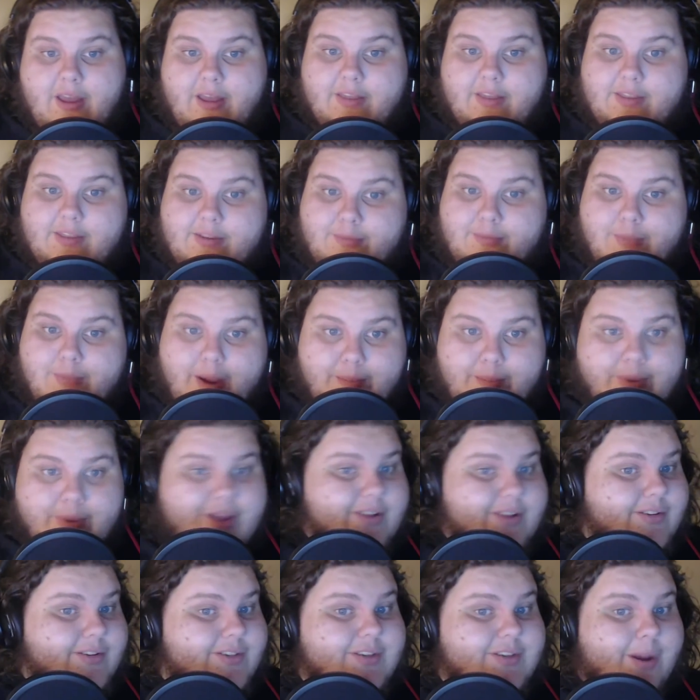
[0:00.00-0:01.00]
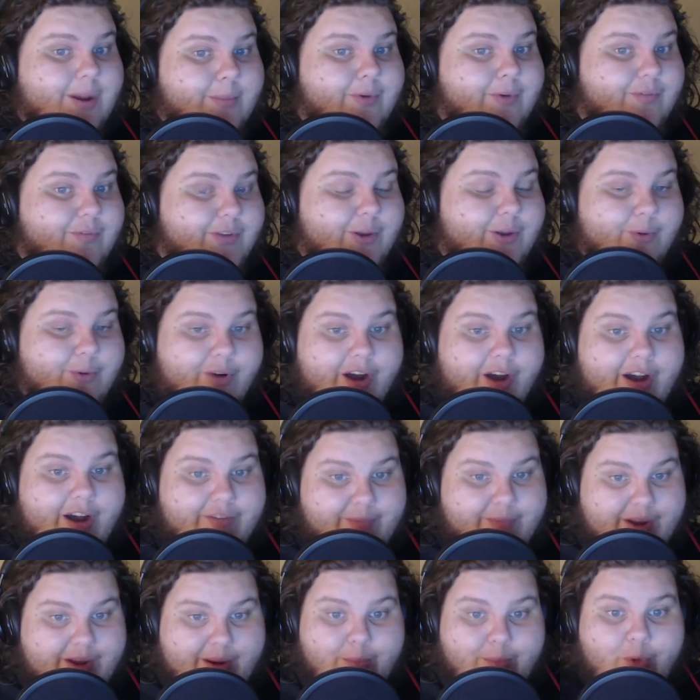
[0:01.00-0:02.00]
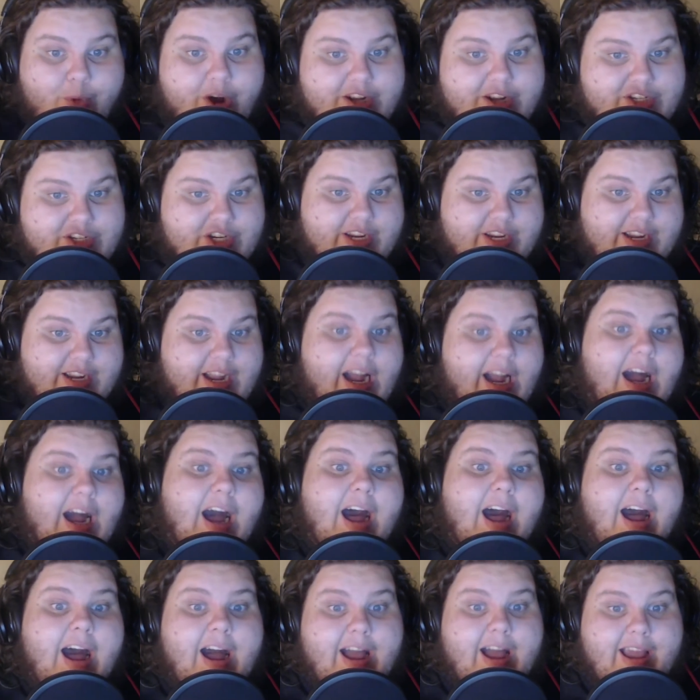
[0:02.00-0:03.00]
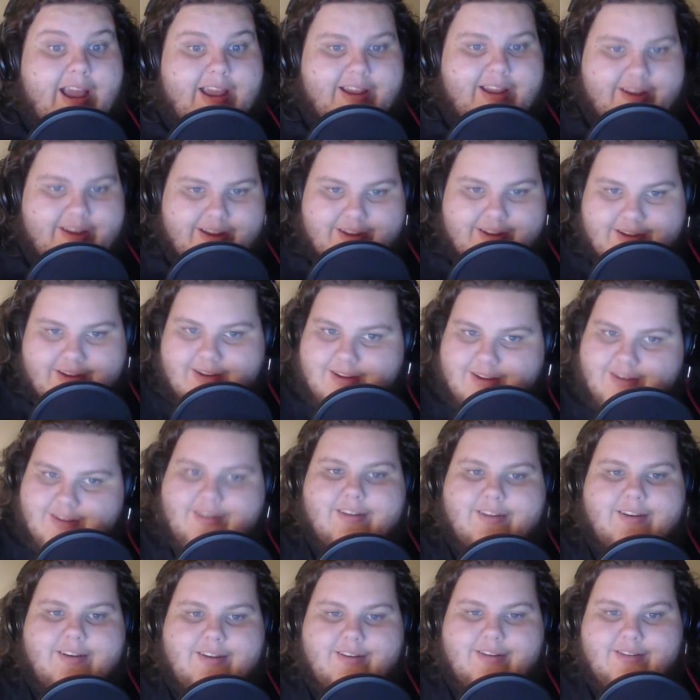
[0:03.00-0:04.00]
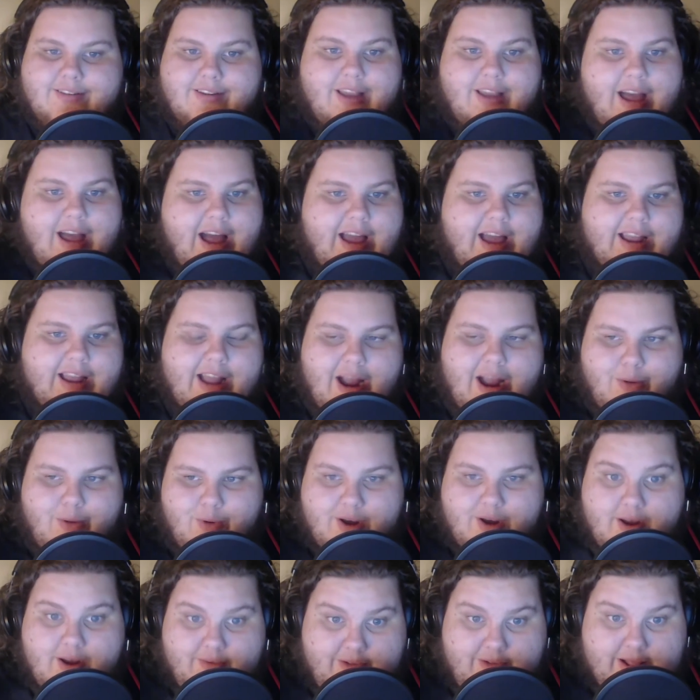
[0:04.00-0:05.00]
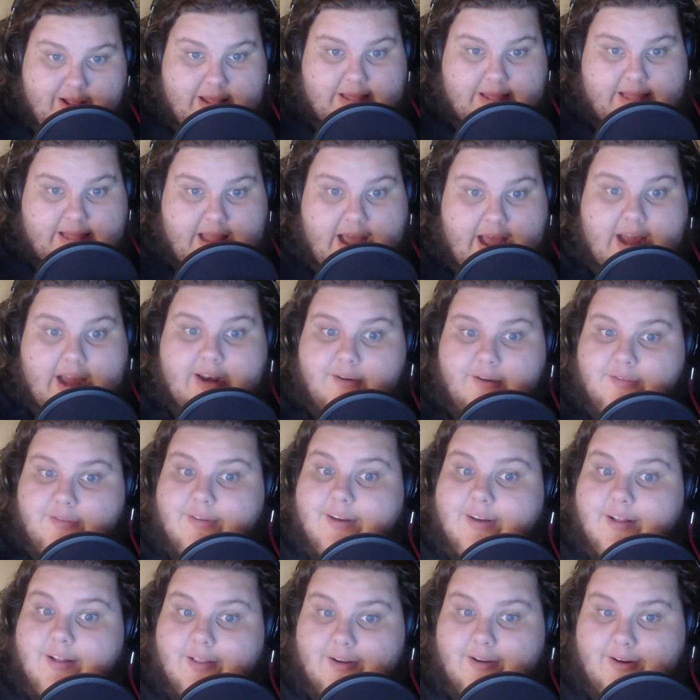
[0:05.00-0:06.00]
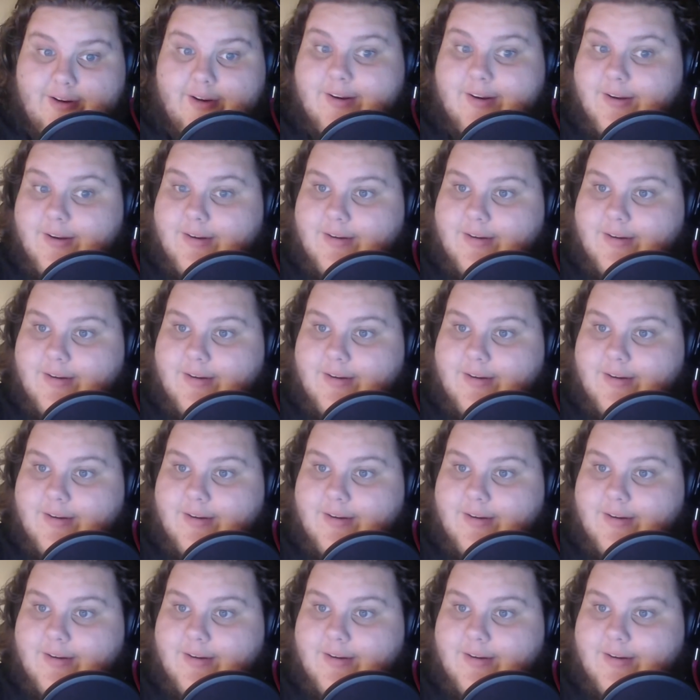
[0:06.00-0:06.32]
this might piss some of you off, but I'm watching Kai, because Kai got rid of a lot of filler.